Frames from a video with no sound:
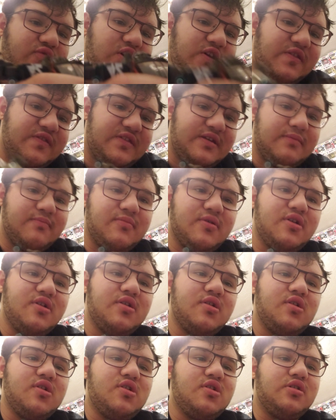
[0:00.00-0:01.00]
one of them
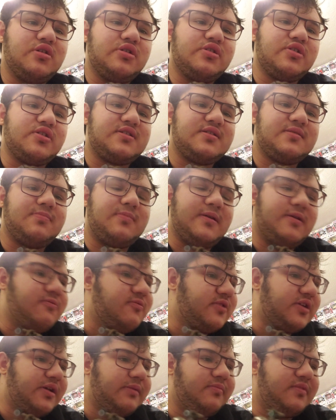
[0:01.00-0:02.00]
to explain
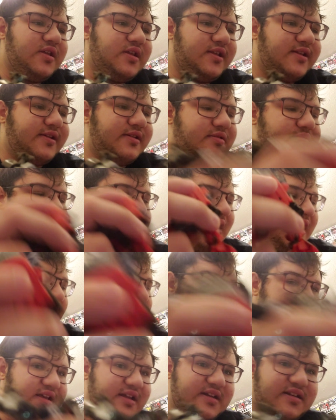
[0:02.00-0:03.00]
what I mean
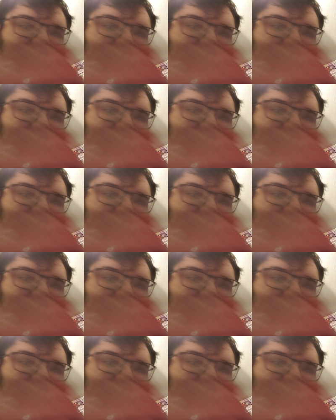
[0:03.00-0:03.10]
by it